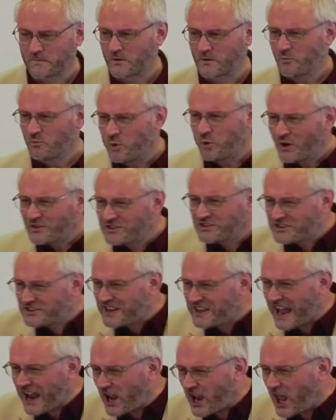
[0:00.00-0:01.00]
What does
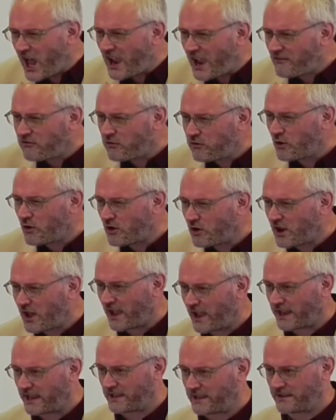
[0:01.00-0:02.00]
that life look
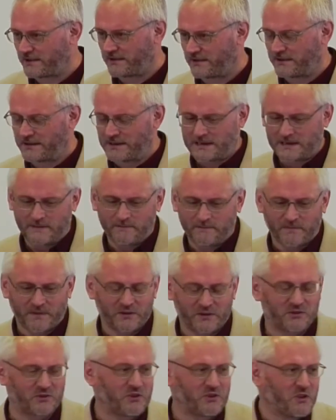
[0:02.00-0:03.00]
like?
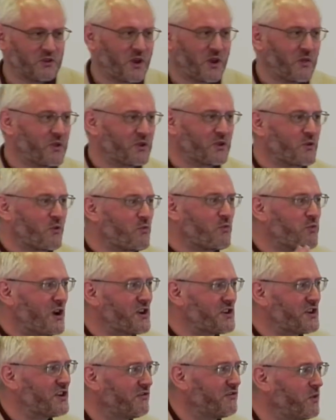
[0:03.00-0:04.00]
There's a
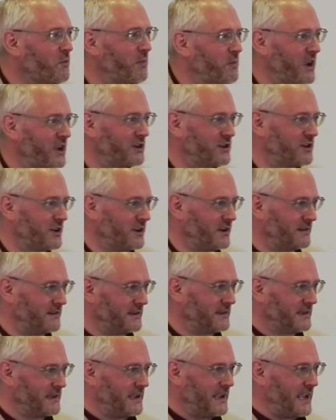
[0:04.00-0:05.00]
wonderful picture
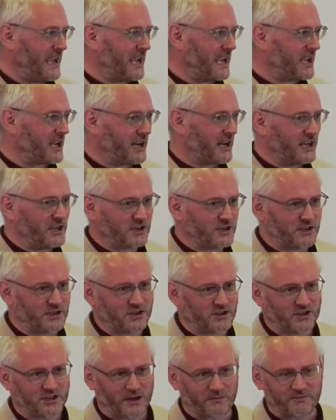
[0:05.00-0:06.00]
in
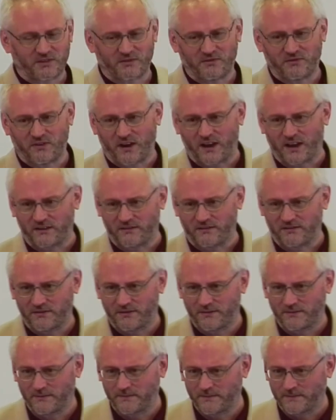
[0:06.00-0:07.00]
Galatians chapter 5
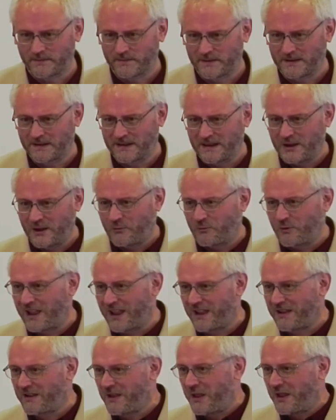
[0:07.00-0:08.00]

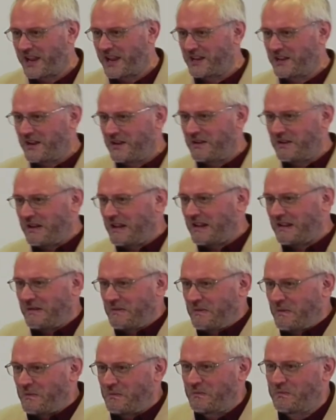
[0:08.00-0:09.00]
where it,
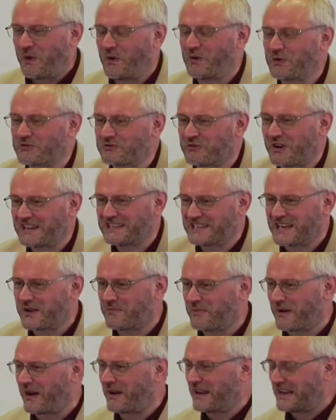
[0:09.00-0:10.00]
Paul's writing
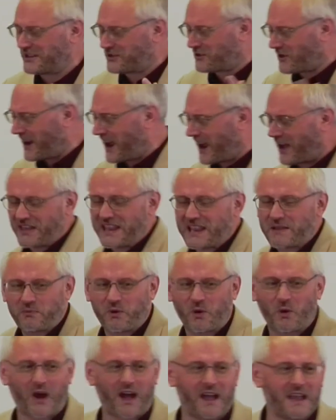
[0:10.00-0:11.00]
about, he's trying, I think
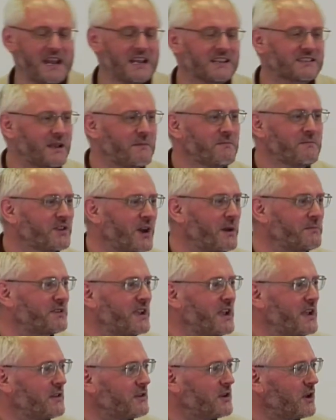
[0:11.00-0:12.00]
Paul, sometimes,
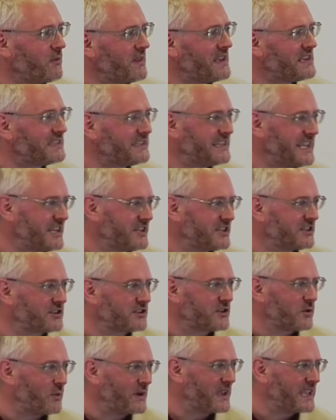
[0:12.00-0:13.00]
you know, these lists
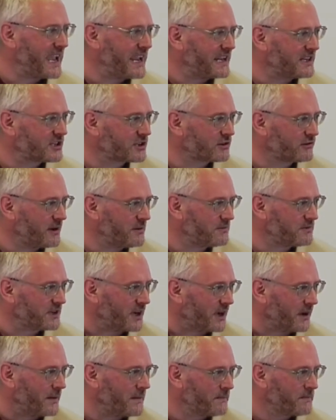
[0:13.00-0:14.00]
that we get in
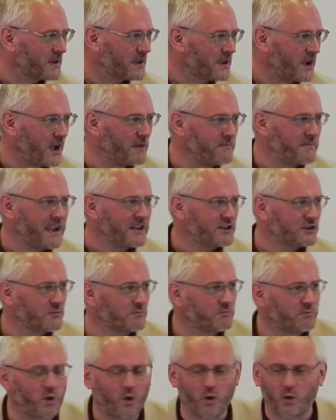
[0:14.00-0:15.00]
scripture I
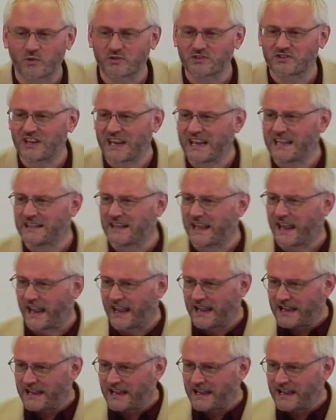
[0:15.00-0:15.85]
imagine Paul sitting there,